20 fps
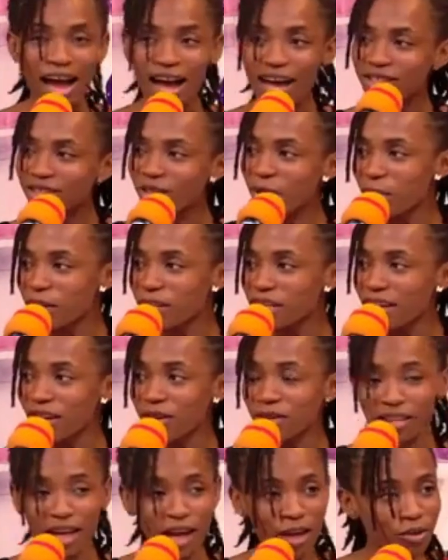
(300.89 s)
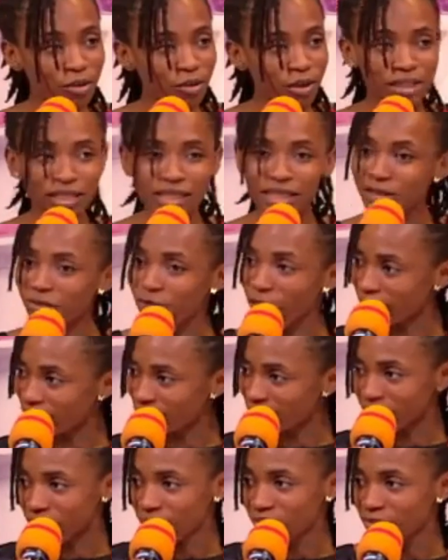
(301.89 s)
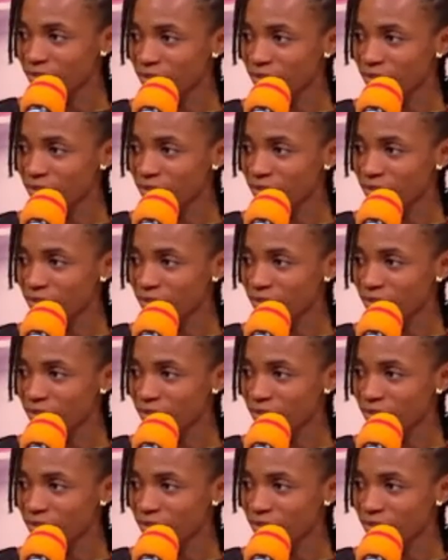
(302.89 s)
Somebody else can know it, it's fine.